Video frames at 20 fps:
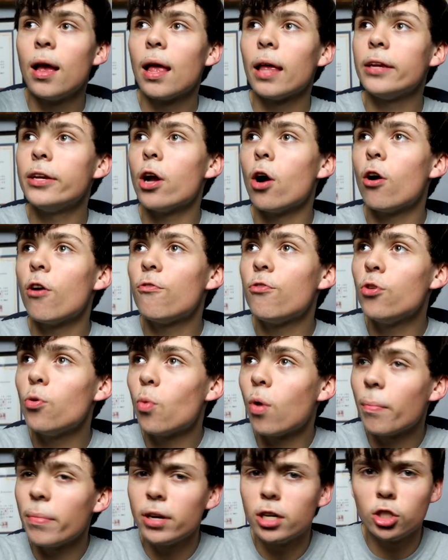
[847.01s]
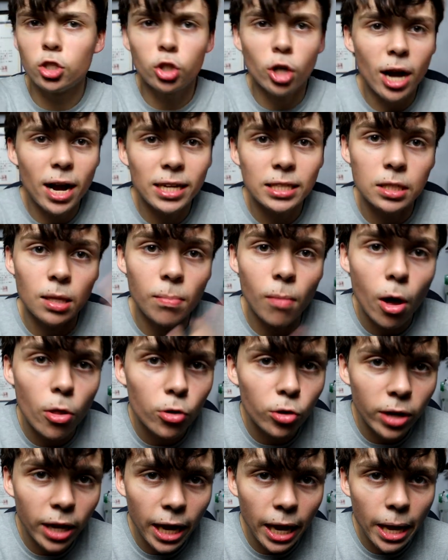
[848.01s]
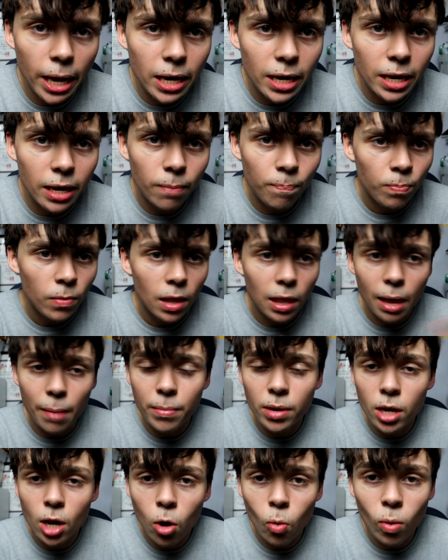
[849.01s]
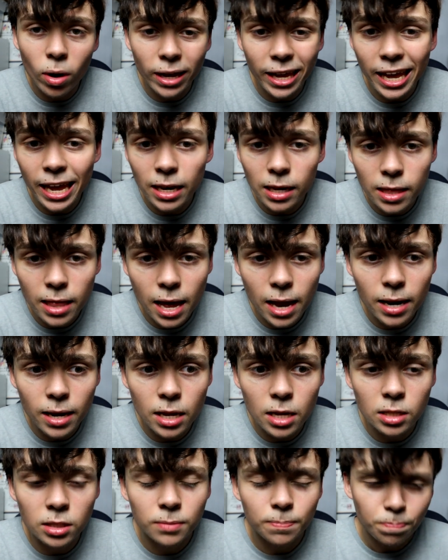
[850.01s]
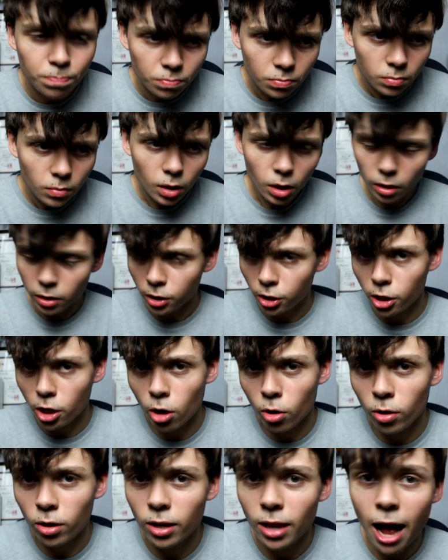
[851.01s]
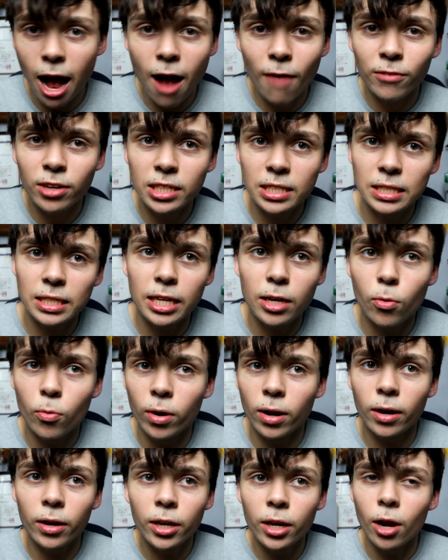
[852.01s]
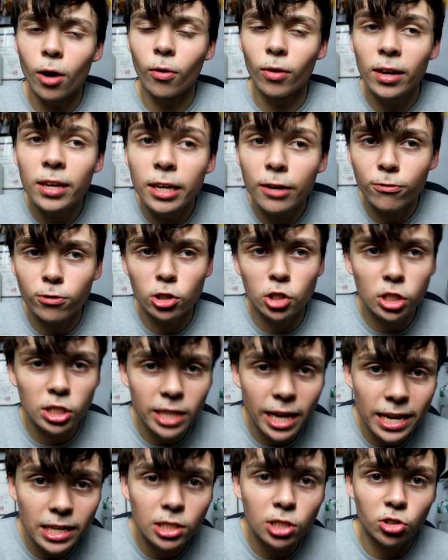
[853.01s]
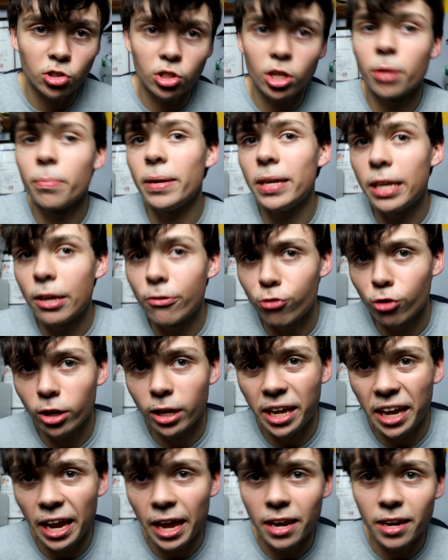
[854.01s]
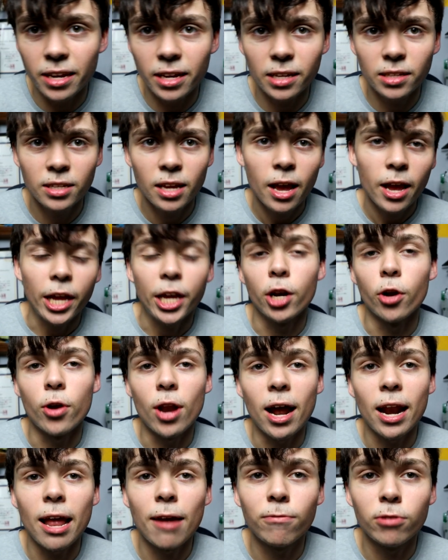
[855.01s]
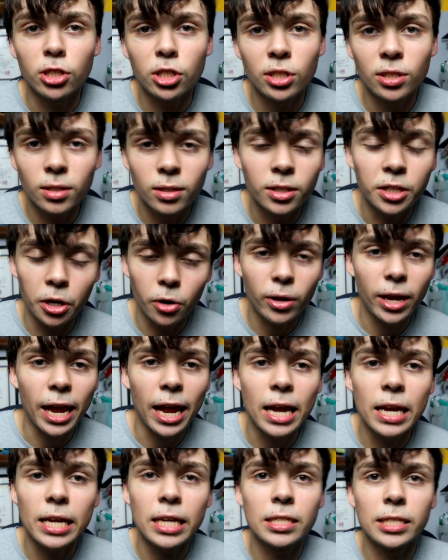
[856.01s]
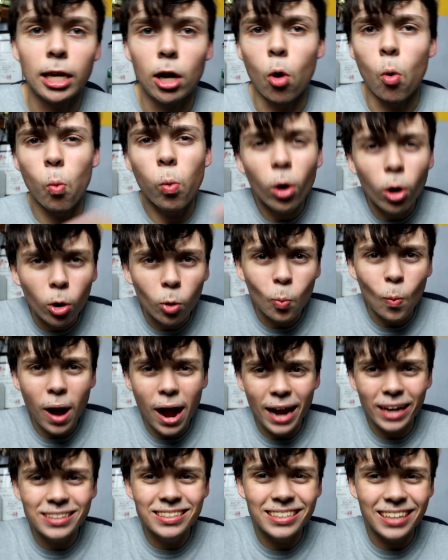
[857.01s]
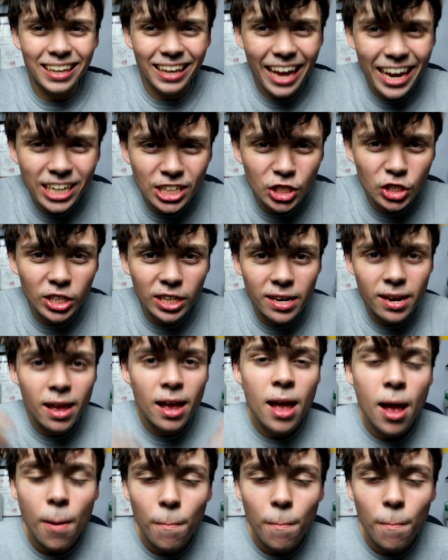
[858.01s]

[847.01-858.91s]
You know, if you want me to try some other candy, let me know what candy that is you know, obviously, we're, you know, in different states, there's going to be different candies. You know, not every, you know, candy is like a worldwide selection.